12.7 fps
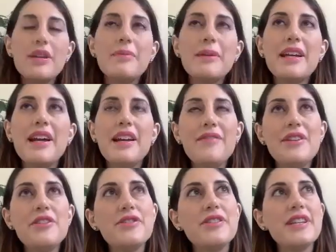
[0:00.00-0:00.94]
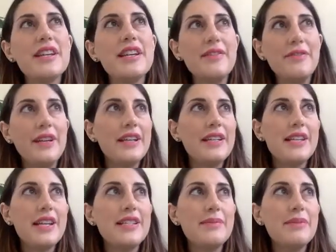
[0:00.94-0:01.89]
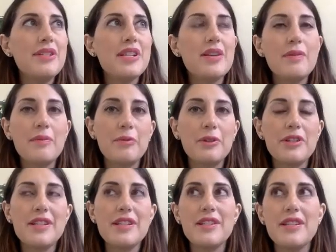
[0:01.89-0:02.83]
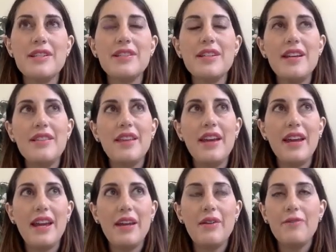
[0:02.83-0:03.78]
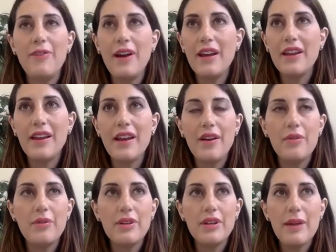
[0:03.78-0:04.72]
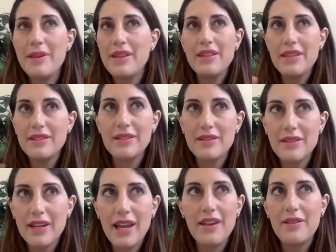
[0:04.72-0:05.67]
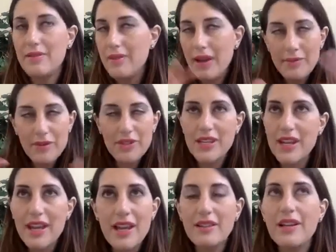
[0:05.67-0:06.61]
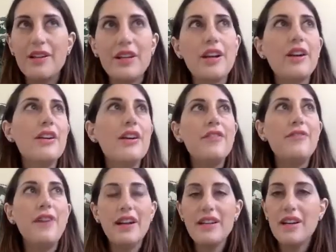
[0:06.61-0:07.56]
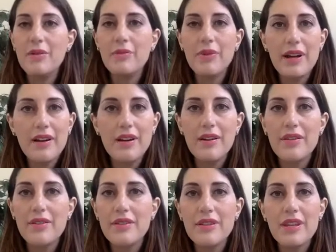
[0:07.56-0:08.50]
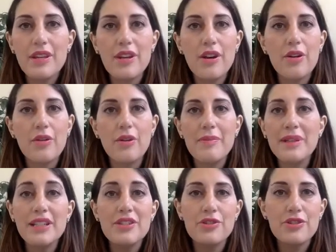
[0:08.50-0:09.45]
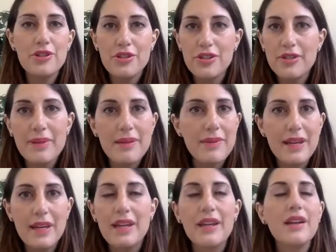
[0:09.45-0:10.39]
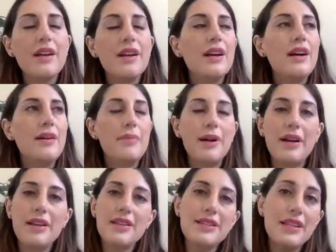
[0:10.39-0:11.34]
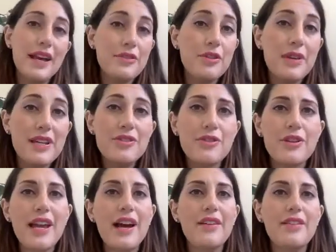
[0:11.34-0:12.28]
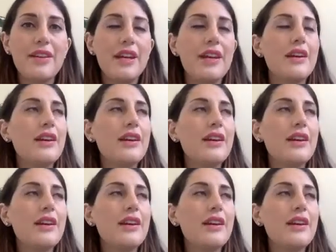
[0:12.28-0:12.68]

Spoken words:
it'd be kind of interesting if, like, say some Endow women are listening to this and they find out, this is, again, I'm just thinking out loud here, find out where, Middle Eastern churches may be, probably this will have to go Eastern Catholic,